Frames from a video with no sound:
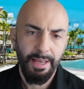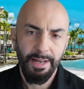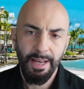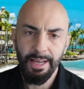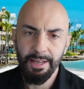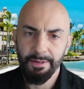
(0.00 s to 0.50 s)

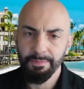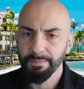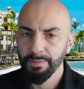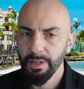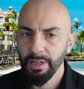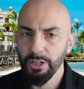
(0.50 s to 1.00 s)
in
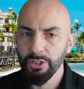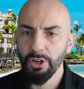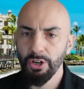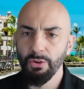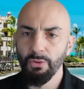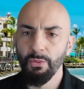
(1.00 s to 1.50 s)
a
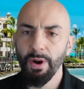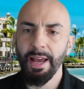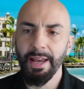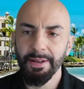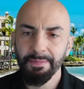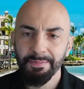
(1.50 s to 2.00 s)
certain
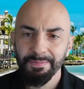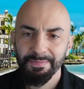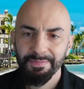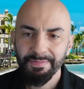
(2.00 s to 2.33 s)
way